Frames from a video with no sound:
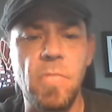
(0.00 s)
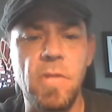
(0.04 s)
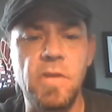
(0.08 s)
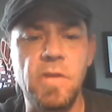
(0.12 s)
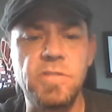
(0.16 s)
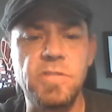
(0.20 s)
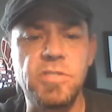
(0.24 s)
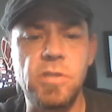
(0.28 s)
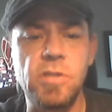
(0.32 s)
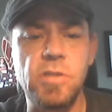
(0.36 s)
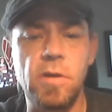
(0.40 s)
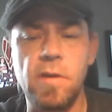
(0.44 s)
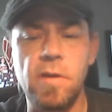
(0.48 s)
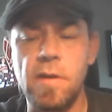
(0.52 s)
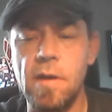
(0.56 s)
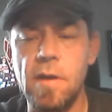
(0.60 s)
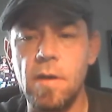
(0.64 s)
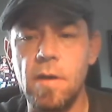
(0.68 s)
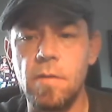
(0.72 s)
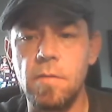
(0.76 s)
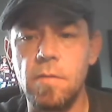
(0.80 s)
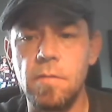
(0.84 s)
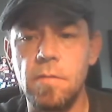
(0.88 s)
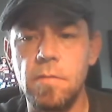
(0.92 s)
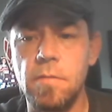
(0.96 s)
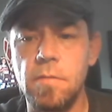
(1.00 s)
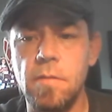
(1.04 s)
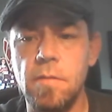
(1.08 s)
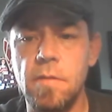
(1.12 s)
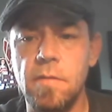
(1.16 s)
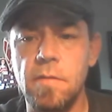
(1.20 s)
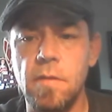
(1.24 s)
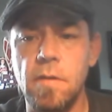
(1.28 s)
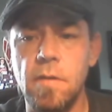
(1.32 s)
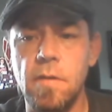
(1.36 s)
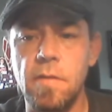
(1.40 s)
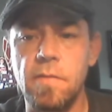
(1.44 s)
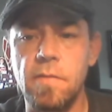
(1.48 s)
Started out,
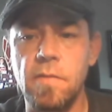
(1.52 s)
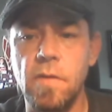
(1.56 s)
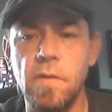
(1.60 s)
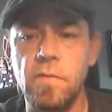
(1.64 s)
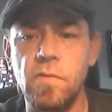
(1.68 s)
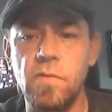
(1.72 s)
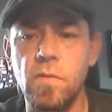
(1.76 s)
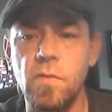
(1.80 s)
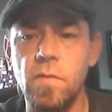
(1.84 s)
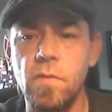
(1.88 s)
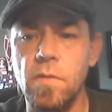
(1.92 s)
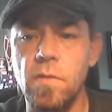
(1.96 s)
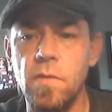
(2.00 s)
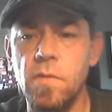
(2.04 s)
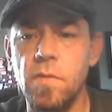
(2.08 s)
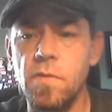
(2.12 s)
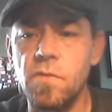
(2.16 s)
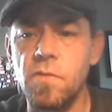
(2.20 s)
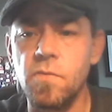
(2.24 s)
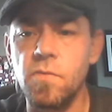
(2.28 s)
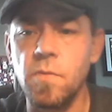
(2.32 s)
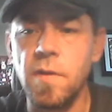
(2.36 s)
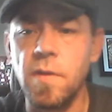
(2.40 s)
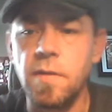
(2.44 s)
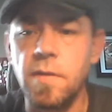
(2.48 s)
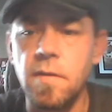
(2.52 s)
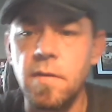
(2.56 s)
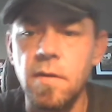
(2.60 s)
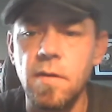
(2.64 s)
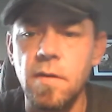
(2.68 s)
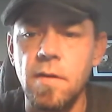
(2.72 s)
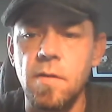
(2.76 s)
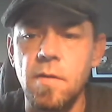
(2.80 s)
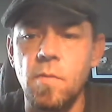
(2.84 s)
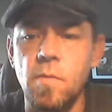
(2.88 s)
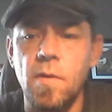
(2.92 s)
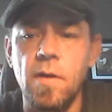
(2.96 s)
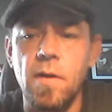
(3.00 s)
as I discussed earlier this week,
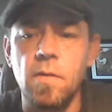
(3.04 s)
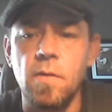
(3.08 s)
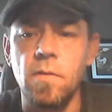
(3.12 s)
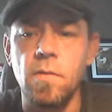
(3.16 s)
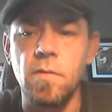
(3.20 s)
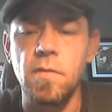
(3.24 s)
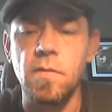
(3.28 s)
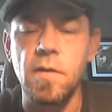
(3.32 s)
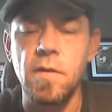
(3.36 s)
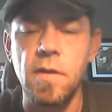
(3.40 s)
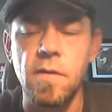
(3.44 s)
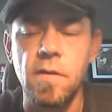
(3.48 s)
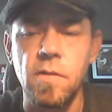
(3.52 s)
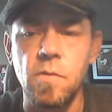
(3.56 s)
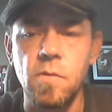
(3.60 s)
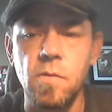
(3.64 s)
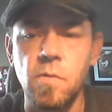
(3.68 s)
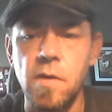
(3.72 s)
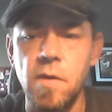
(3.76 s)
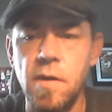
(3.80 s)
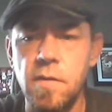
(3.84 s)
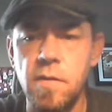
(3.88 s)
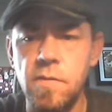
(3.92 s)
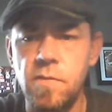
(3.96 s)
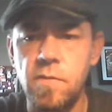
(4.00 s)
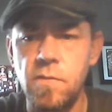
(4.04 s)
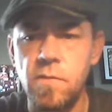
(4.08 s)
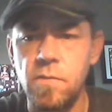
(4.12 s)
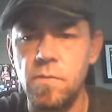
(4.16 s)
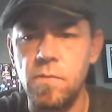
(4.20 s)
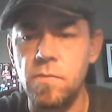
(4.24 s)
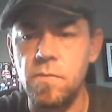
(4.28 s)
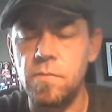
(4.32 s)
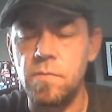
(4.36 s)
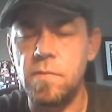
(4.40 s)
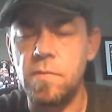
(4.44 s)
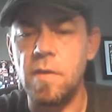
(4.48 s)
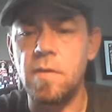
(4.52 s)
I went early in the week
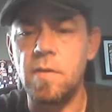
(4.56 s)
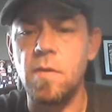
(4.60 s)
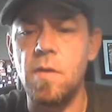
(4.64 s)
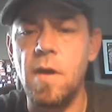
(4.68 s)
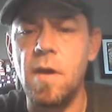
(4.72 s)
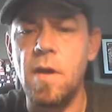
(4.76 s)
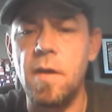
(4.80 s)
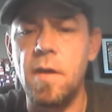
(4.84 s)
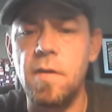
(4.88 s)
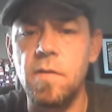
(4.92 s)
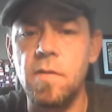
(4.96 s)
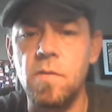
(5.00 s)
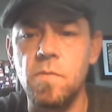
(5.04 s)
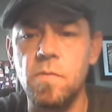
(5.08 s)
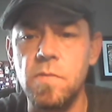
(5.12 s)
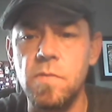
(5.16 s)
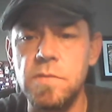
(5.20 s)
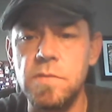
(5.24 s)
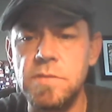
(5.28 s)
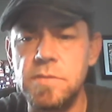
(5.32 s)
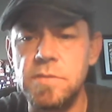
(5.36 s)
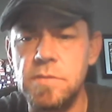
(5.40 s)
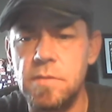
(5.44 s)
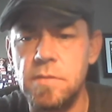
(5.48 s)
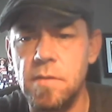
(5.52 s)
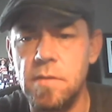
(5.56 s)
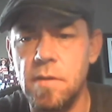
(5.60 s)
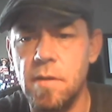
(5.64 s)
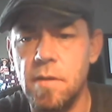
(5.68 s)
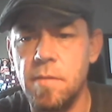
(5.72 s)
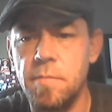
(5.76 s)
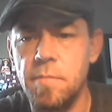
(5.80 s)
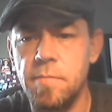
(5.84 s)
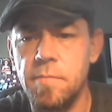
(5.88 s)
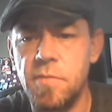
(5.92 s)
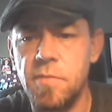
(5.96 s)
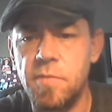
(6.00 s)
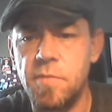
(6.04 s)
to take a hike in the woods,
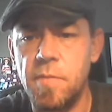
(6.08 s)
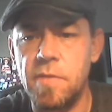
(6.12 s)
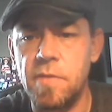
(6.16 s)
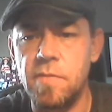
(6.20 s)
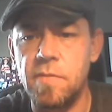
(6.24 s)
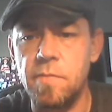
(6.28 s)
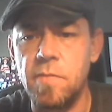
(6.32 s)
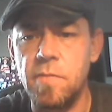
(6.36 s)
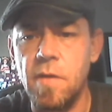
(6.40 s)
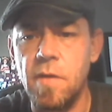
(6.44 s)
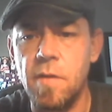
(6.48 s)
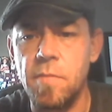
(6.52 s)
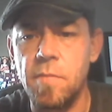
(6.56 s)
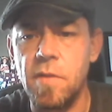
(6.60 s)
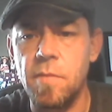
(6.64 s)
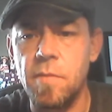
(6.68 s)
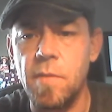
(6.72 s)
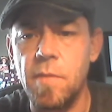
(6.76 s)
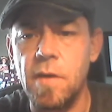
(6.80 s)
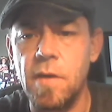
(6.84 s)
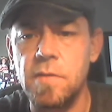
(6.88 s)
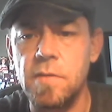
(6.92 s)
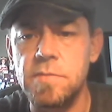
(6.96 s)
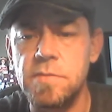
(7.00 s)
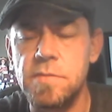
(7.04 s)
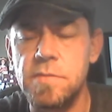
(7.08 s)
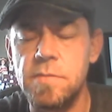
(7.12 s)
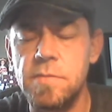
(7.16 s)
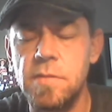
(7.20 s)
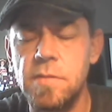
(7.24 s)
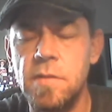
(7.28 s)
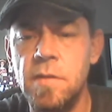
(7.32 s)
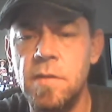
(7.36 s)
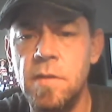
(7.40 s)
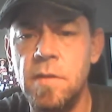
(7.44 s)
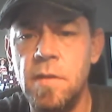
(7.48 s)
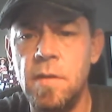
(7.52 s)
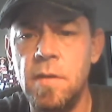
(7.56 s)
spent some time in the mountains.
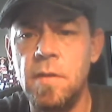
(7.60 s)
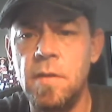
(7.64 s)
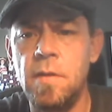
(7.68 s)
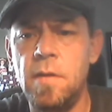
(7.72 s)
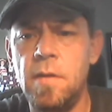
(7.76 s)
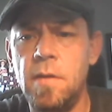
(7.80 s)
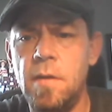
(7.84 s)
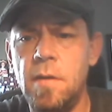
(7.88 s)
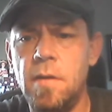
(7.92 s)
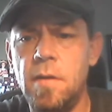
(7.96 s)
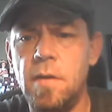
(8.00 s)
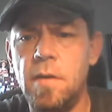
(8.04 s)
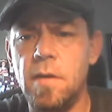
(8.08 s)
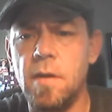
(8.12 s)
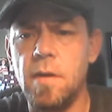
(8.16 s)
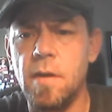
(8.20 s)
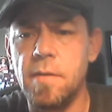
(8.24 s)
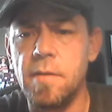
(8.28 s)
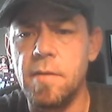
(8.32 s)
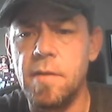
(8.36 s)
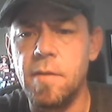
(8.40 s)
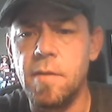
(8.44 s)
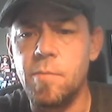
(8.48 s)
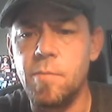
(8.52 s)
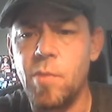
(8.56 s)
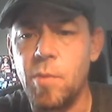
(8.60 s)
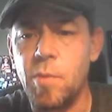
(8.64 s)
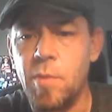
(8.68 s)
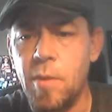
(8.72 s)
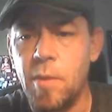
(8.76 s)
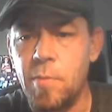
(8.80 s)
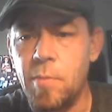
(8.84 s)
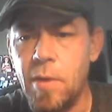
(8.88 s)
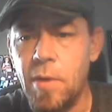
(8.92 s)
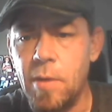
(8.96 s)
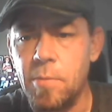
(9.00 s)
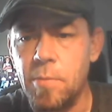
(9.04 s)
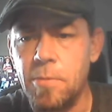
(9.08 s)
Didn't bring my
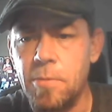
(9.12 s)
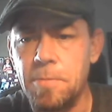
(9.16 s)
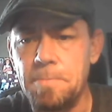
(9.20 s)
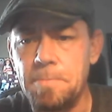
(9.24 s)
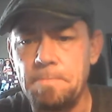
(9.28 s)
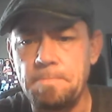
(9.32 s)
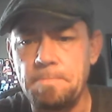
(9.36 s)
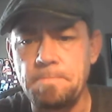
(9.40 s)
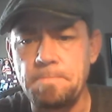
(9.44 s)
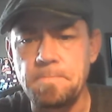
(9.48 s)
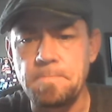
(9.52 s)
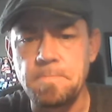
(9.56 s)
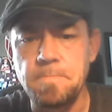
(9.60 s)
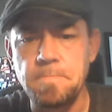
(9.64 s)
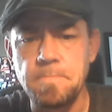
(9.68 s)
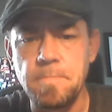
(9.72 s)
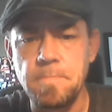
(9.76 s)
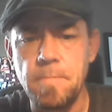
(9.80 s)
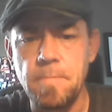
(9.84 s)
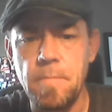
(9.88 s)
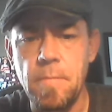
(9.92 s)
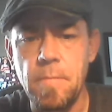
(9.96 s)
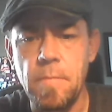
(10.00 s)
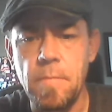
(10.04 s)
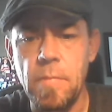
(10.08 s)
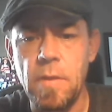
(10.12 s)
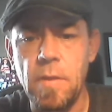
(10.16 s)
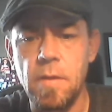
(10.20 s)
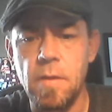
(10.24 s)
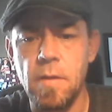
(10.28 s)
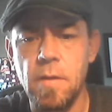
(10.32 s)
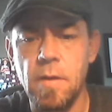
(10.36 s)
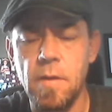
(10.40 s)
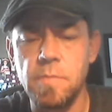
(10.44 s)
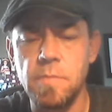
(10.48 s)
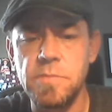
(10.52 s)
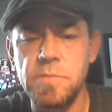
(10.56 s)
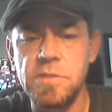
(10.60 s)
Bible,
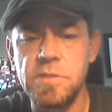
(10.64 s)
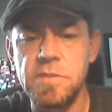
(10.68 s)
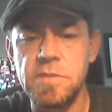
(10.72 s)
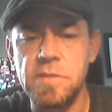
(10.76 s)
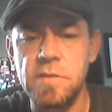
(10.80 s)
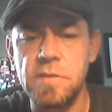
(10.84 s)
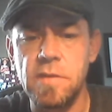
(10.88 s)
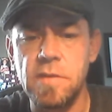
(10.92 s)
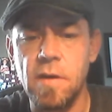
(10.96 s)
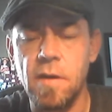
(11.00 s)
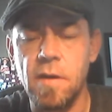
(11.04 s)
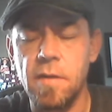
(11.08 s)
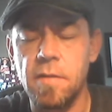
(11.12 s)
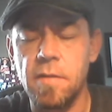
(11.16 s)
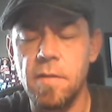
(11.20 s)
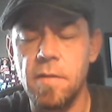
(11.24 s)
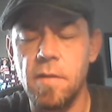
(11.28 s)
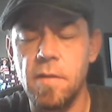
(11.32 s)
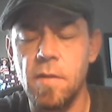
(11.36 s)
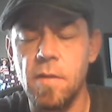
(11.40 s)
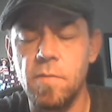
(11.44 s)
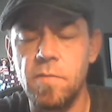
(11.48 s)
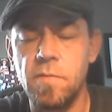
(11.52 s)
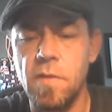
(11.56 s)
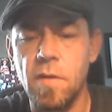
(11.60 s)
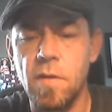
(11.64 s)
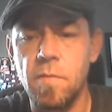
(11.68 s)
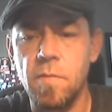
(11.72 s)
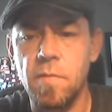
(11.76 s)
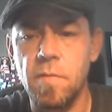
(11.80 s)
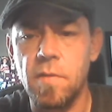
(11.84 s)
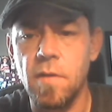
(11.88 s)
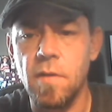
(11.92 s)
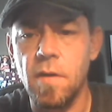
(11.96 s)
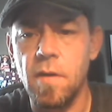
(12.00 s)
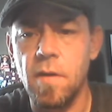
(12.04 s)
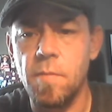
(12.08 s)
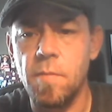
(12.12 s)
just to talk with
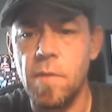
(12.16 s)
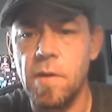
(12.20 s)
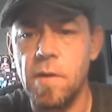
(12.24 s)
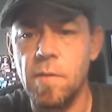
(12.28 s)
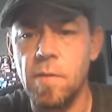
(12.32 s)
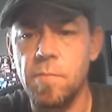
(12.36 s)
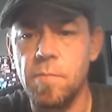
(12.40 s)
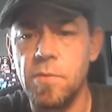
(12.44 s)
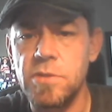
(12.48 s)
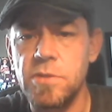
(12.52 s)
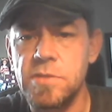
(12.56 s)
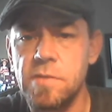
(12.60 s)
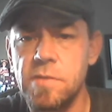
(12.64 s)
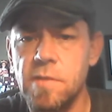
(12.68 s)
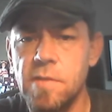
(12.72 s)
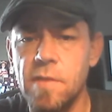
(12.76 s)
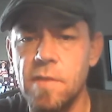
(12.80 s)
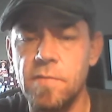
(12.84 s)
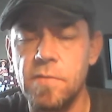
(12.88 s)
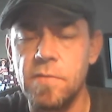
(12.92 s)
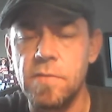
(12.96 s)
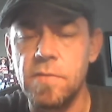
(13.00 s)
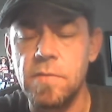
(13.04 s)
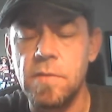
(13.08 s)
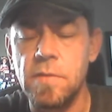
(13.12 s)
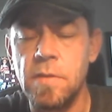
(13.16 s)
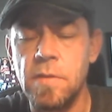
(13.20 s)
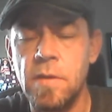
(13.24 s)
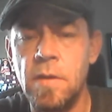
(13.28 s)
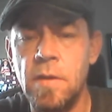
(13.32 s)
God on my own personal level.